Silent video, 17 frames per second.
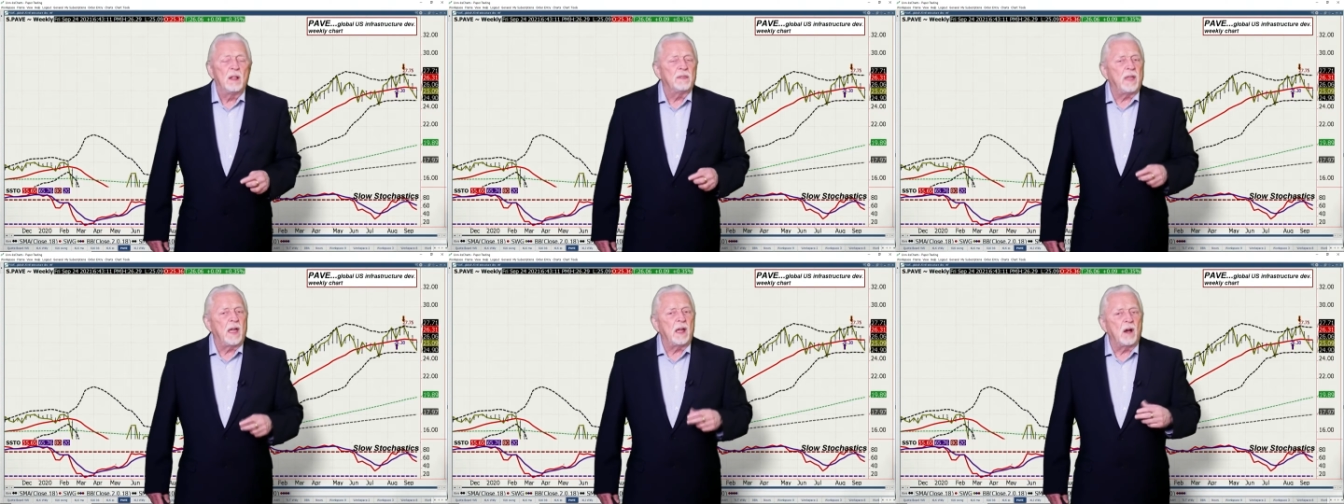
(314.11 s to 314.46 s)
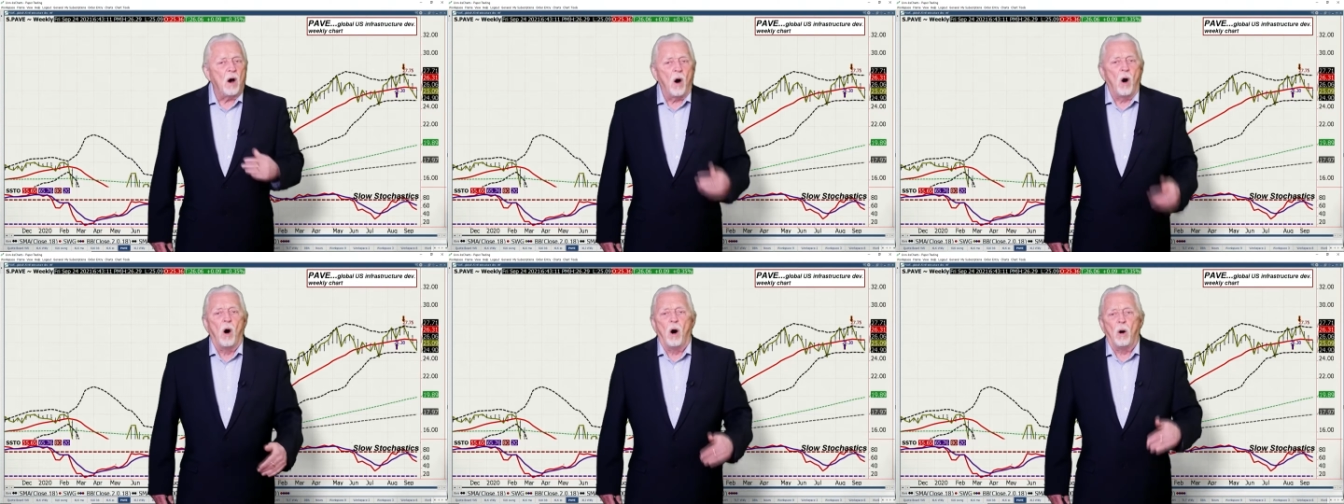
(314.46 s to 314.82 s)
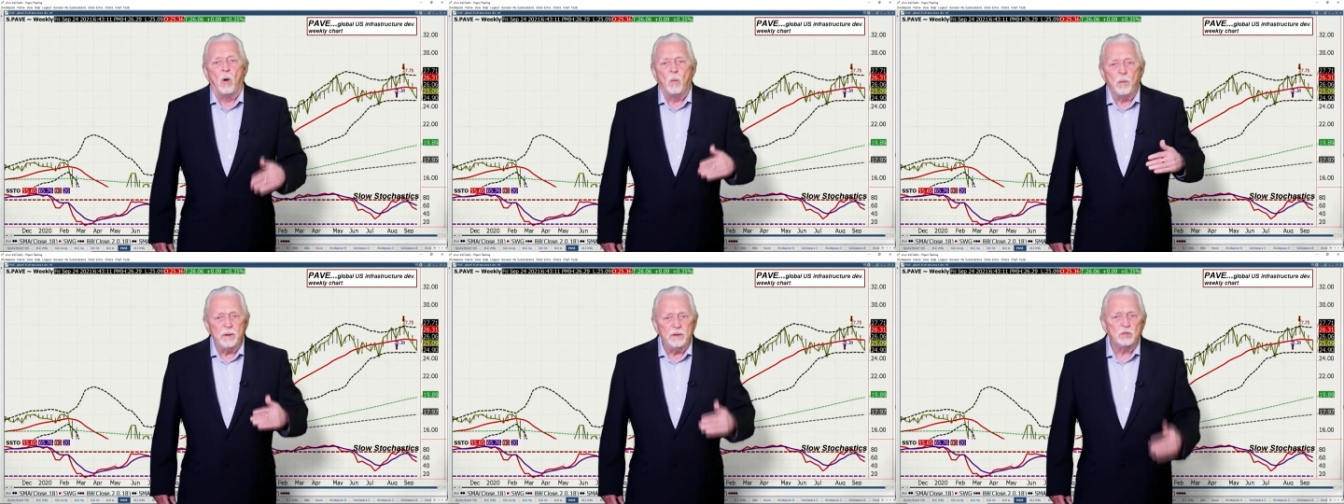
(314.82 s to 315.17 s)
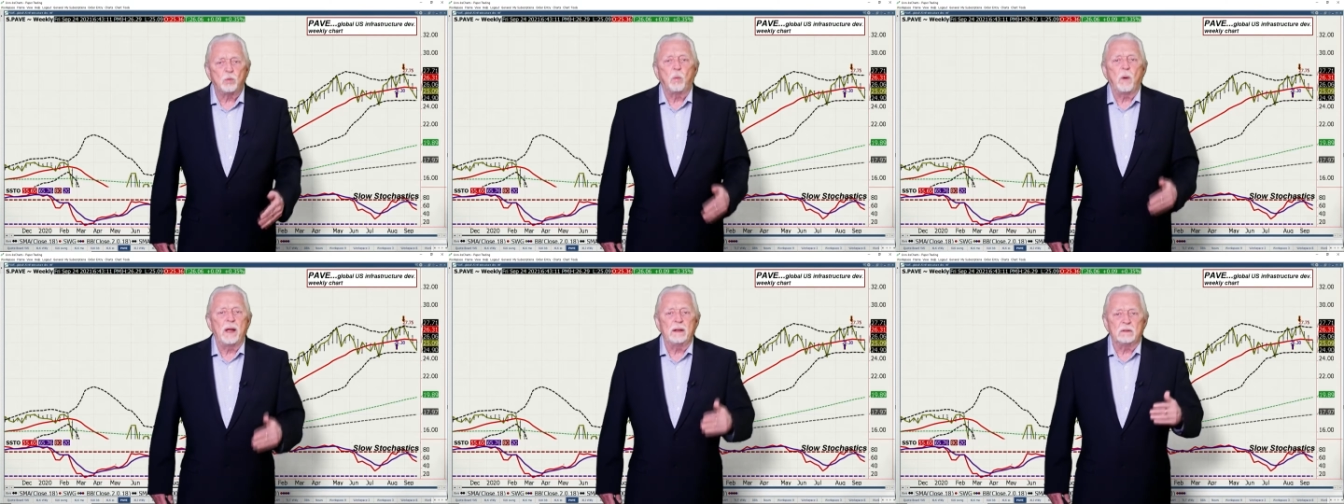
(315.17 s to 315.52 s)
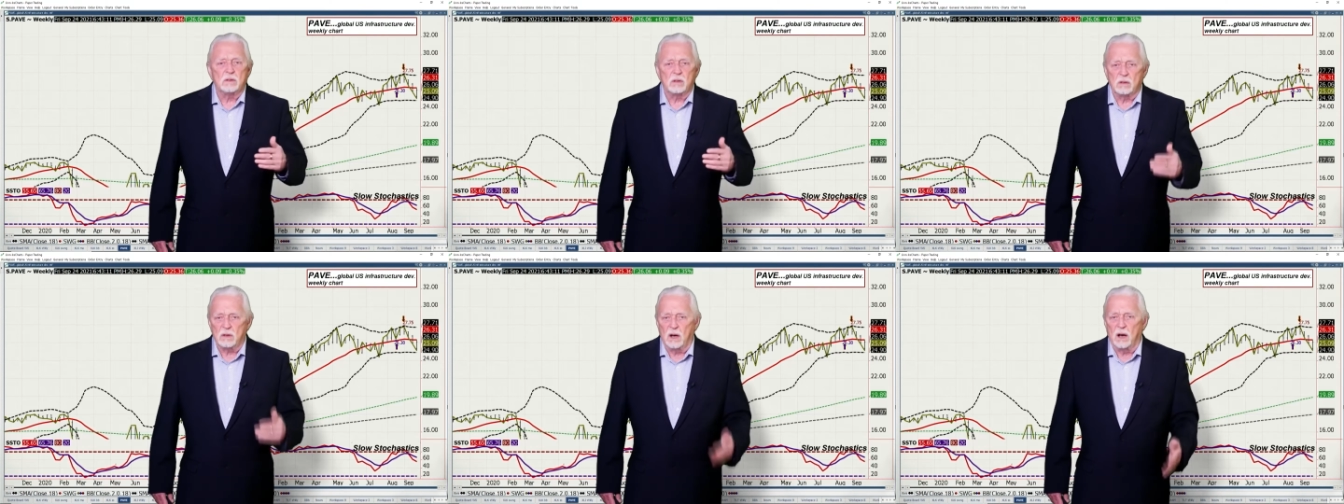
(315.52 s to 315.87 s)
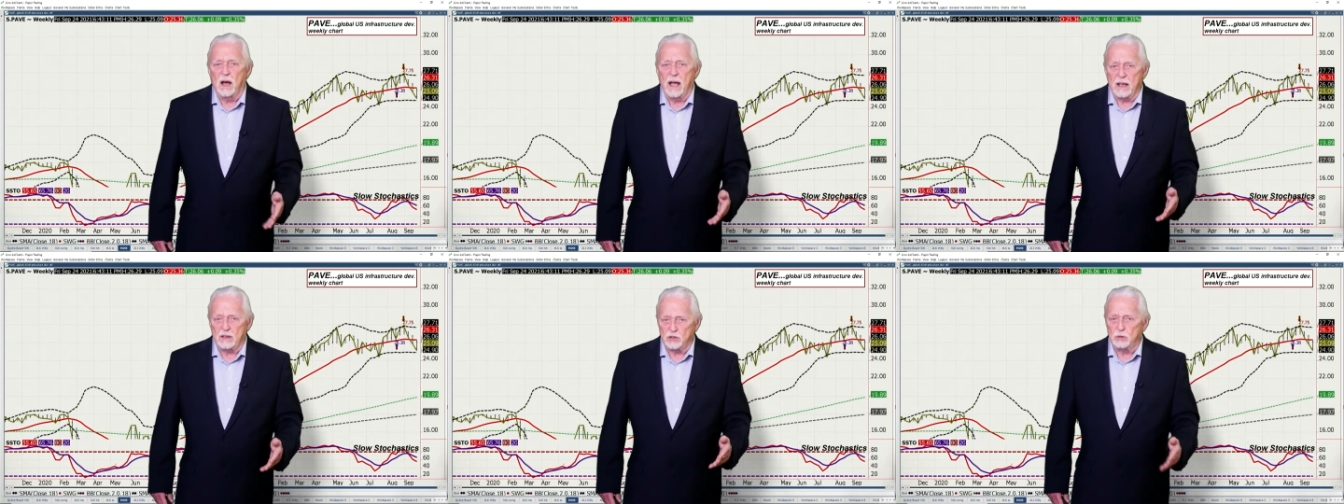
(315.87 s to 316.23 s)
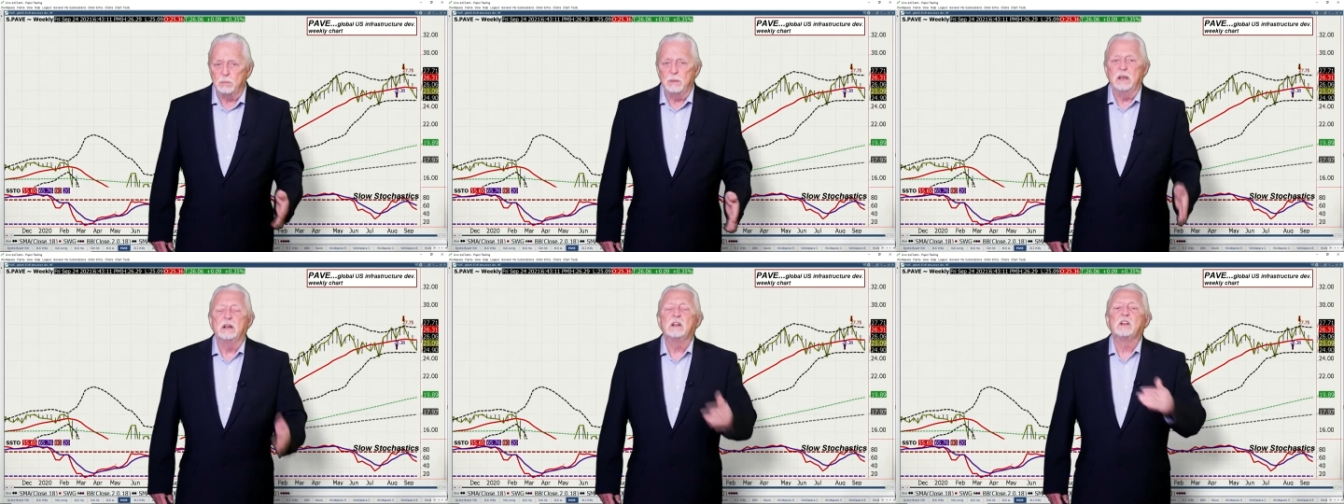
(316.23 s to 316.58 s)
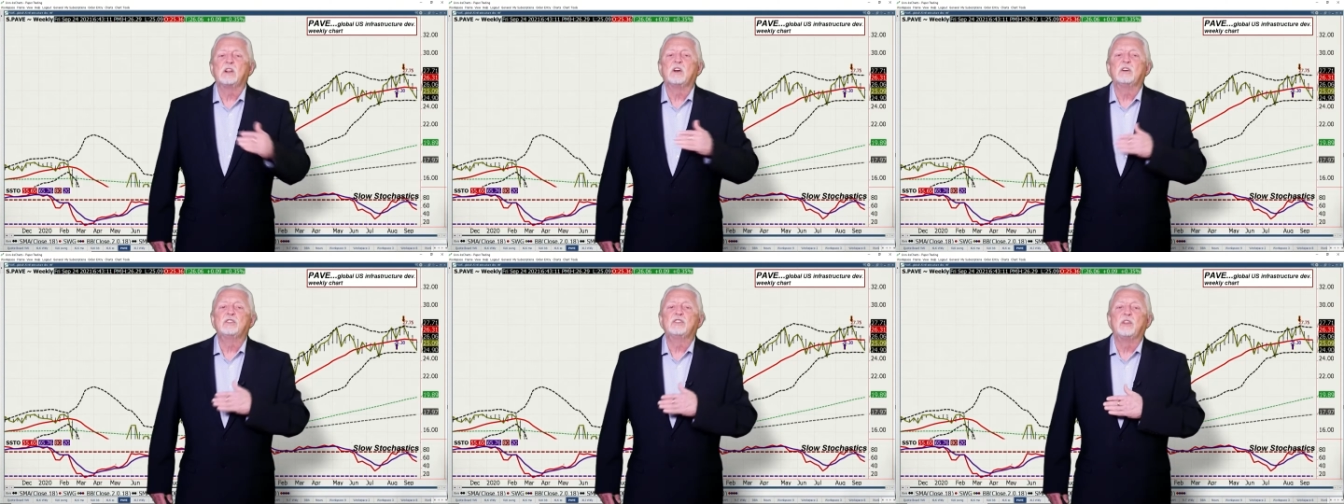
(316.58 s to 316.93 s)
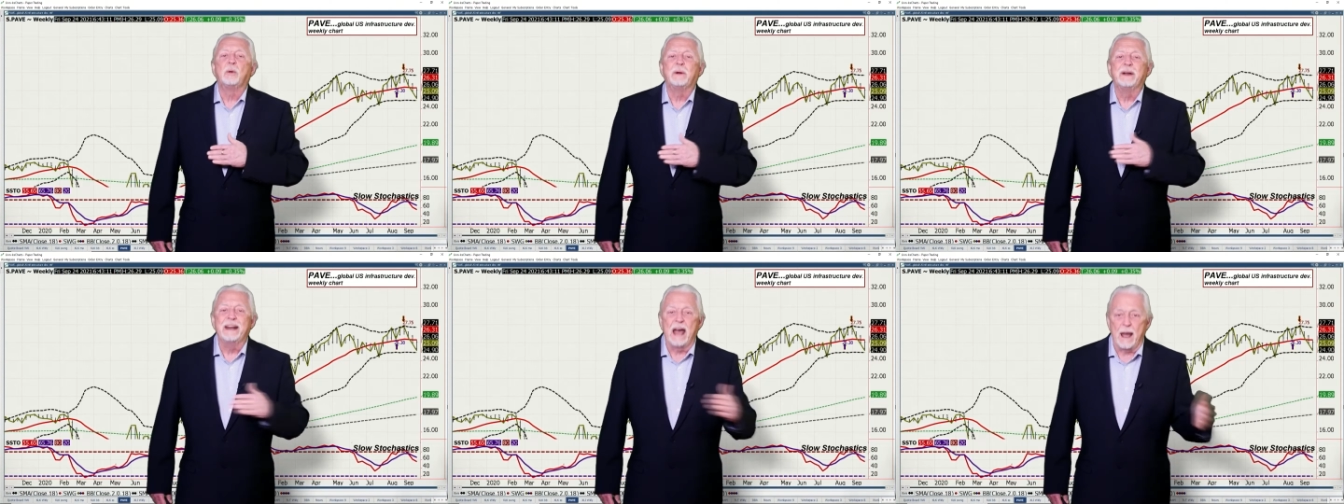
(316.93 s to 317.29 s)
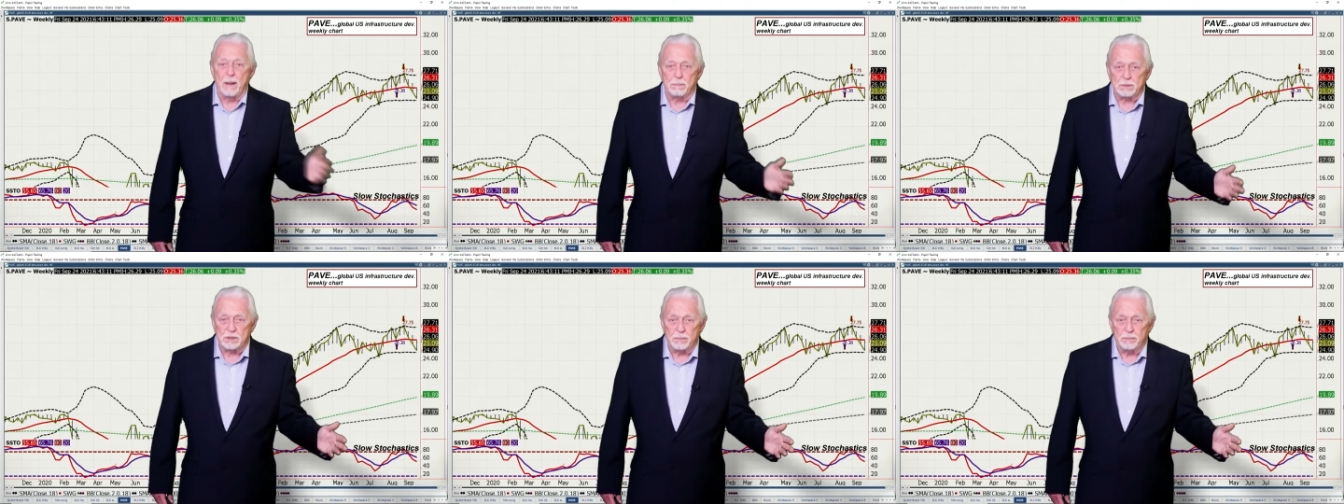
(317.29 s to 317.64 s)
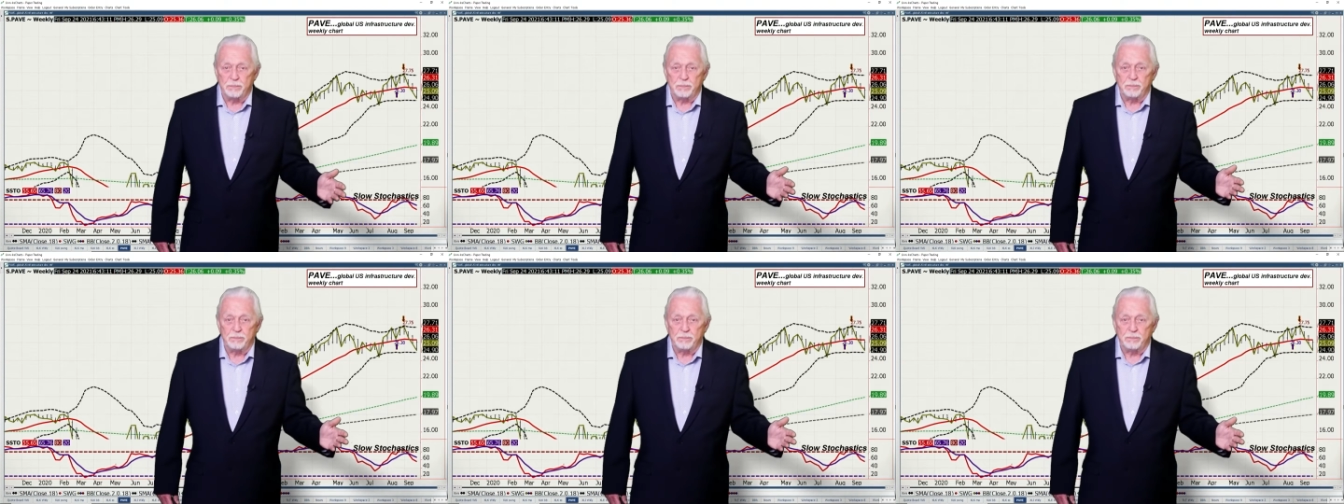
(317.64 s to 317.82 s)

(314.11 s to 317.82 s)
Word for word: They always wait to the last minute because they're inept.